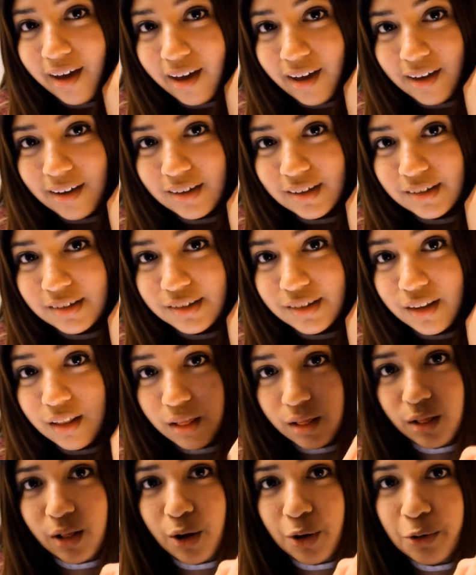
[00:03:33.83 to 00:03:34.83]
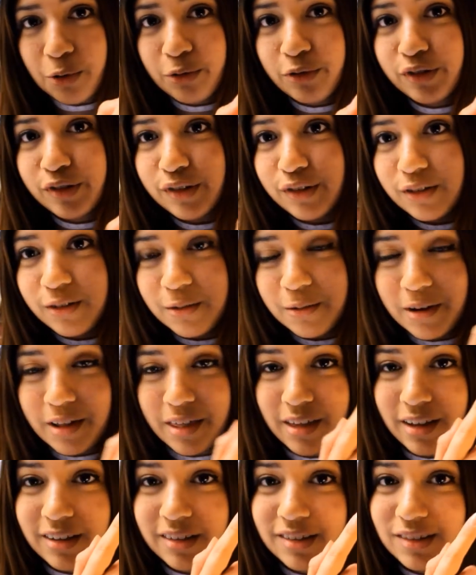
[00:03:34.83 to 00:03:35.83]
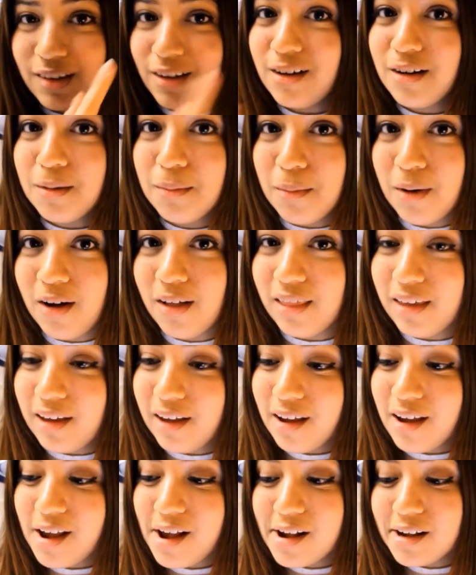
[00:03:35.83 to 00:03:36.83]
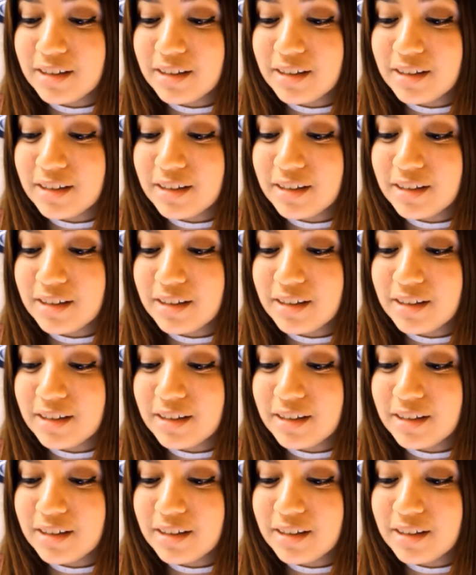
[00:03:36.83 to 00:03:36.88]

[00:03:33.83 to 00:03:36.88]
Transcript: is Los with his song Molly.